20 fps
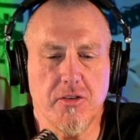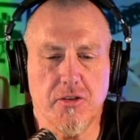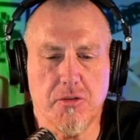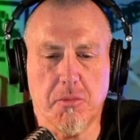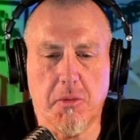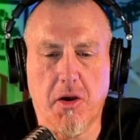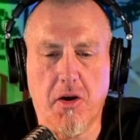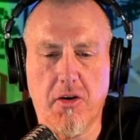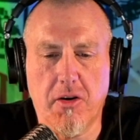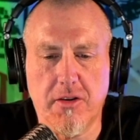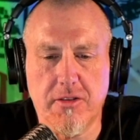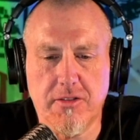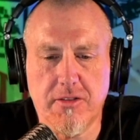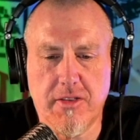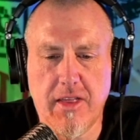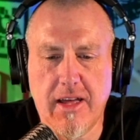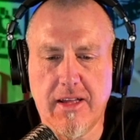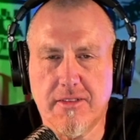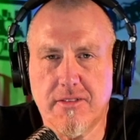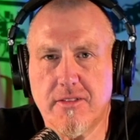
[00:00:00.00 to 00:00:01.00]
just
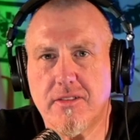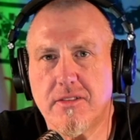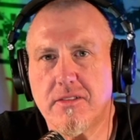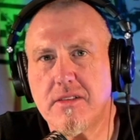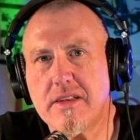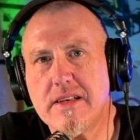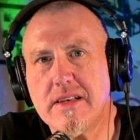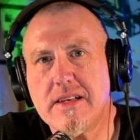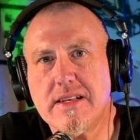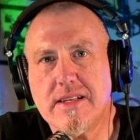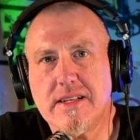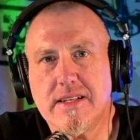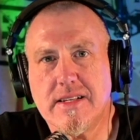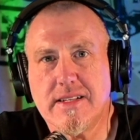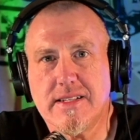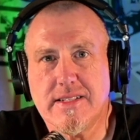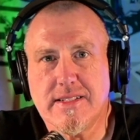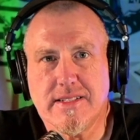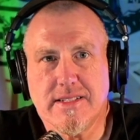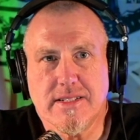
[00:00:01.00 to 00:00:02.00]
because that's
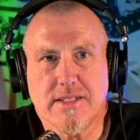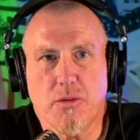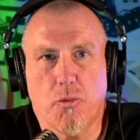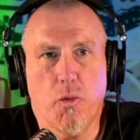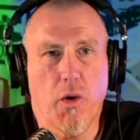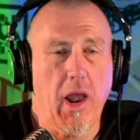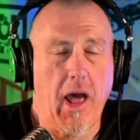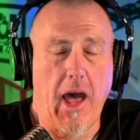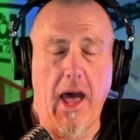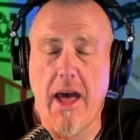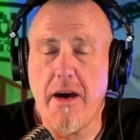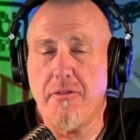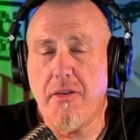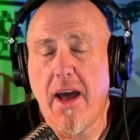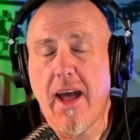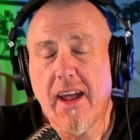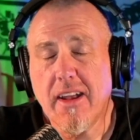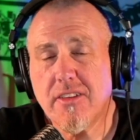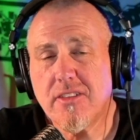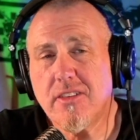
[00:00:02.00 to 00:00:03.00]
what I have
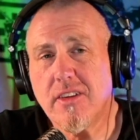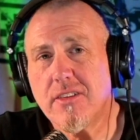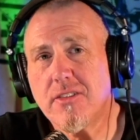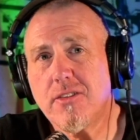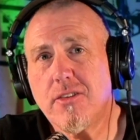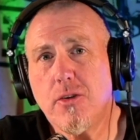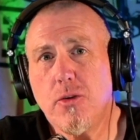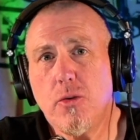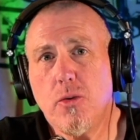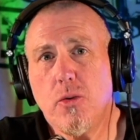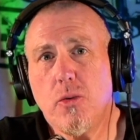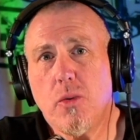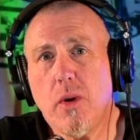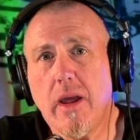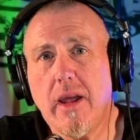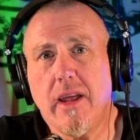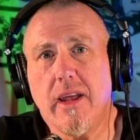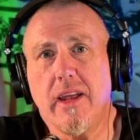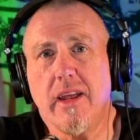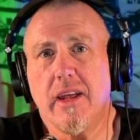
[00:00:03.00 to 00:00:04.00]
access
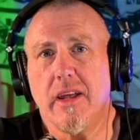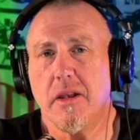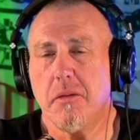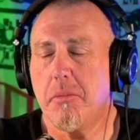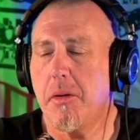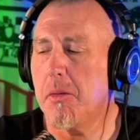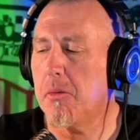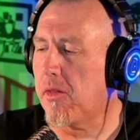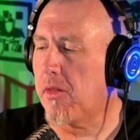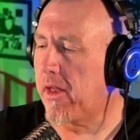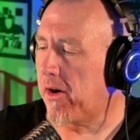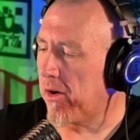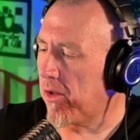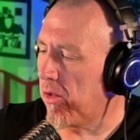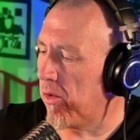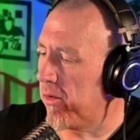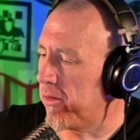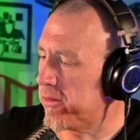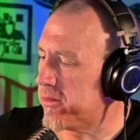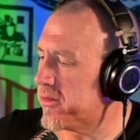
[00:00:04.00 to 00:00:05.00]
to, and people that are
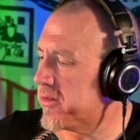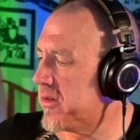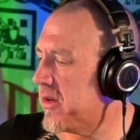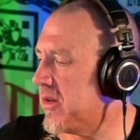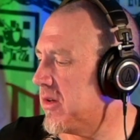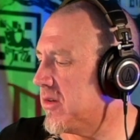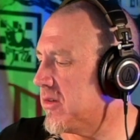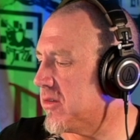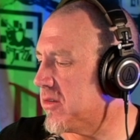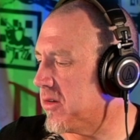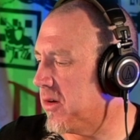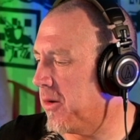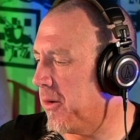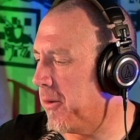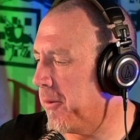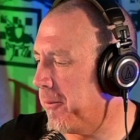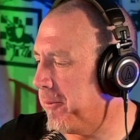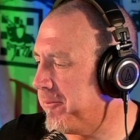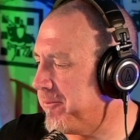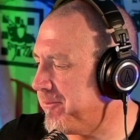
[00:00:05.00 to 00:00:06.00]
close.
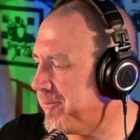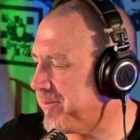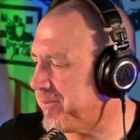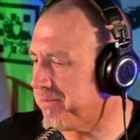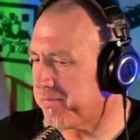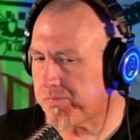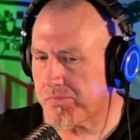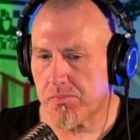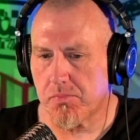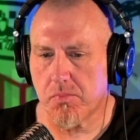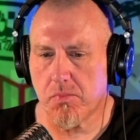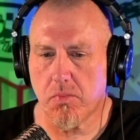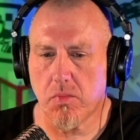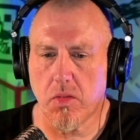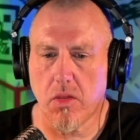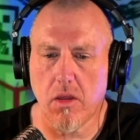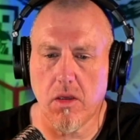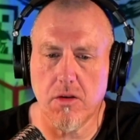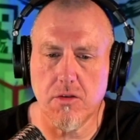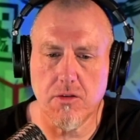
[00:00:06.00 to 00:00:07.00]
So
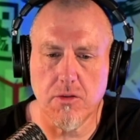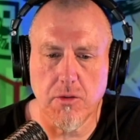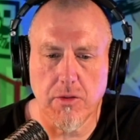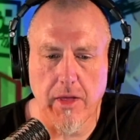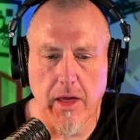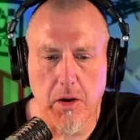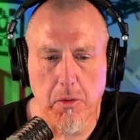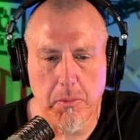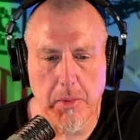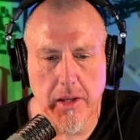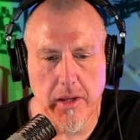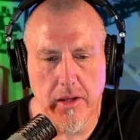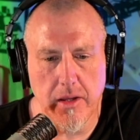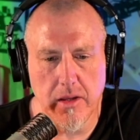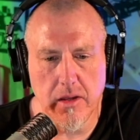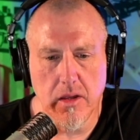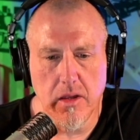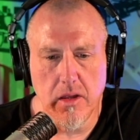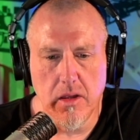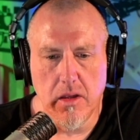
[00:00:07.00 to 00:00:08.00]
that'll
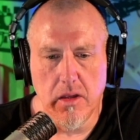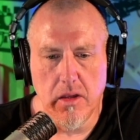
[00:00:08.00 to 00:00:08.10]
be,